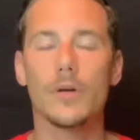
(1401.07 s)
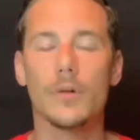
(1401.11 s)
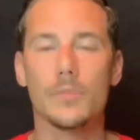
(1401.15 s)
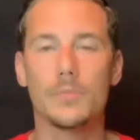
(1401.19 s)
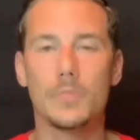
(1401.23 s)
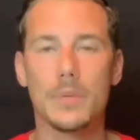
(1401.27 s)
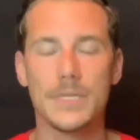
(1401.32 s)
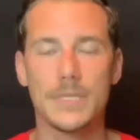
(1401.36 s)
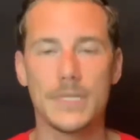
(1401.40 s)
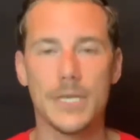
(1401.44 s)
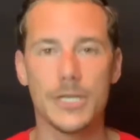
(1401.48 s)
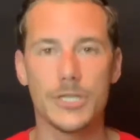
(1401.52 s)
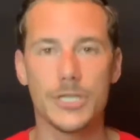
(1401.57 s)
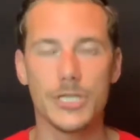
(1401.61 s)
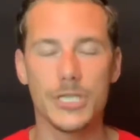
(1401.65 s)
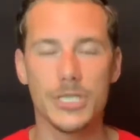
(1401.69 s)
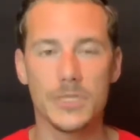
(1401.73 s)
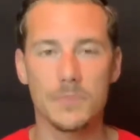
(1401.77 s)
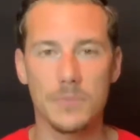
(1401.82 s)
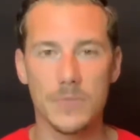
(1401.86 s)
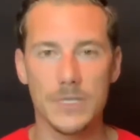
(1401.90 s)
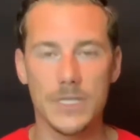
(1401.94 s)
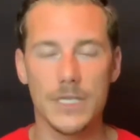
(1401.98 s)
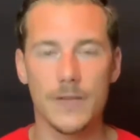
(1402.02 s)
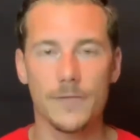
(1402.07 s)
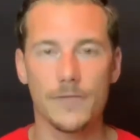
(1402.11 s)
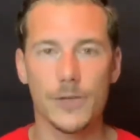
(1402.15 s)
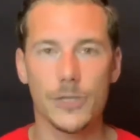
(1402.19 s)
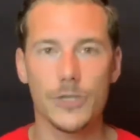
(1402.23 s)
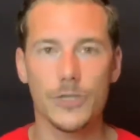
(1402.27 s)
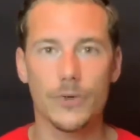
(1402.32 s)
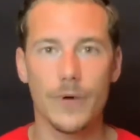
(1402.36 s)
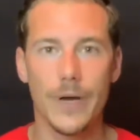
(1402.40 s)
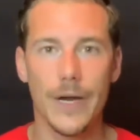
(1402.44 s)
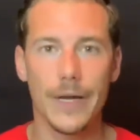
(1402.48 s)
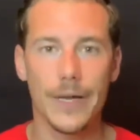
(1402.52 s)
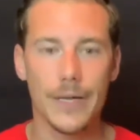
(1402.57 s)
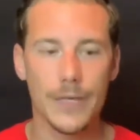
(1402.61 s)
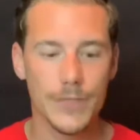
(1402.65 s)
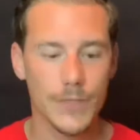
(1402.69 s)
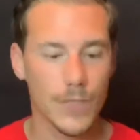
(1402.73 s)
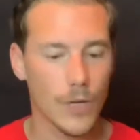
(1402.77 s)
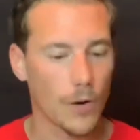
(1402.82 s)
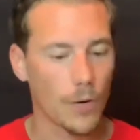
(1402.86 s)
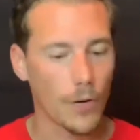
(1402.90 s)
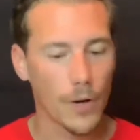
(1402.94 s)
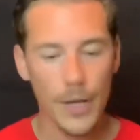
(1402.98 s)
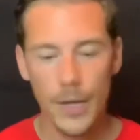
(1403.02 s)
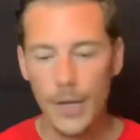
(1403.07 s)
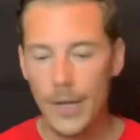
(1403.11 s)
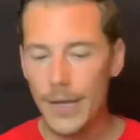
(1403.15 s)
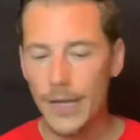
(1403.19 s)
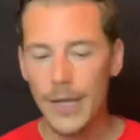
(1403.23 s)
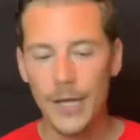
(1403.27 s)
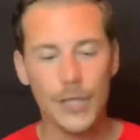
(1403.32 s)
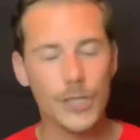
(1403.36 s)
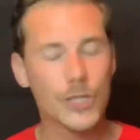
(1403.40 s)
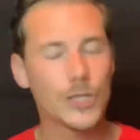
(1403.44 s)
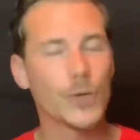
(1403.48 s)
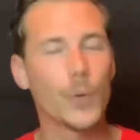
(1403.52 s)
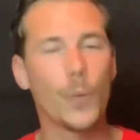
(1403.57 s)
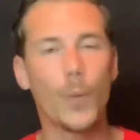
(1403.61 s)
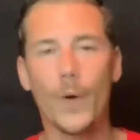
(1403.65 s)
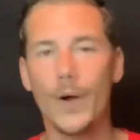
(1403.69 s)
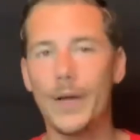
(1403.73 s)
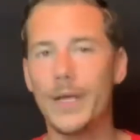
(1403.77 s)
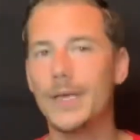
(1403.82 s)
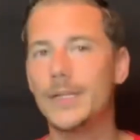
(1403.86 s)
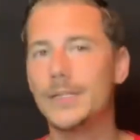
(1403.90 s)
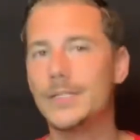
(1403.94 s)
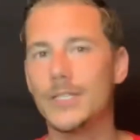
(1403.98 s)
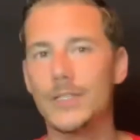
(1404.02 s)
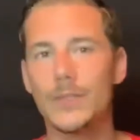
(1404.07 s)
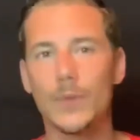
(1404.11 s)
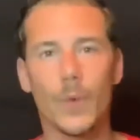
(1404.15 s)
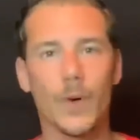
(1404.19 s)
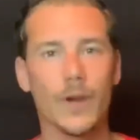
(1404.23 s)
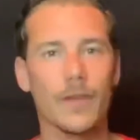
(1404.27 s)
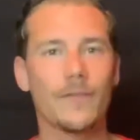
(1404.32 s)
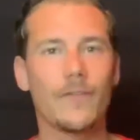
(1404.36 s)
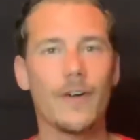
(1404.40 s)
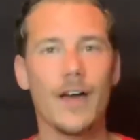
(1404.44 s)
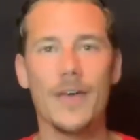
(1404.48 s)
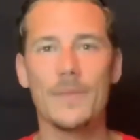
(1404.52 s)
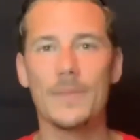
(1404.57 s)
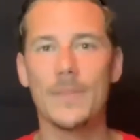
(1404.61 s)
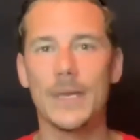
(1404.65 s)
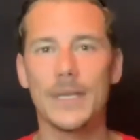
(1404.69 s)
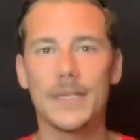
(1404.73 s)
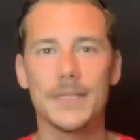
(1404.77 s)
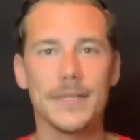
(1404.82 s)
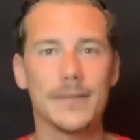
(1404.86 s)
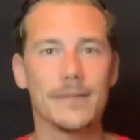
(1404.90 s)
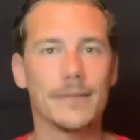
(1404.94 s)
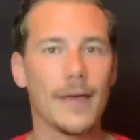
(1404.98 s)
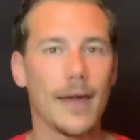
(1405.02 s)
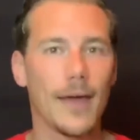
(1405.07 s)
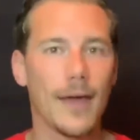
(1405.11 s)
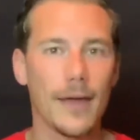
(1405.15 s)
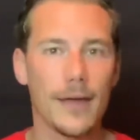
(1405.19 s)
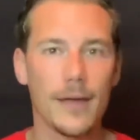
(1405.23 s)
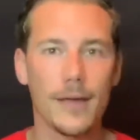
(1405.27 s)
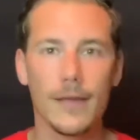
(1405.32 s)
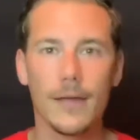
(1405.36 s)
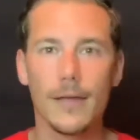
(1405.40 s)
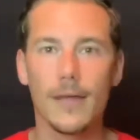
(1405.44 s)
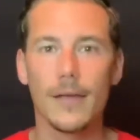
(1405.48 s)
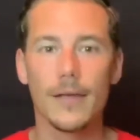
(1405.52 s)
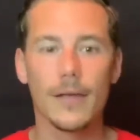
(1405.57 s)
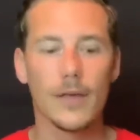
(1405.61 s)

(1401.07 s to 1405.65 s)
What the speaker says: position-specific training. So 20 to 25 minutes a day.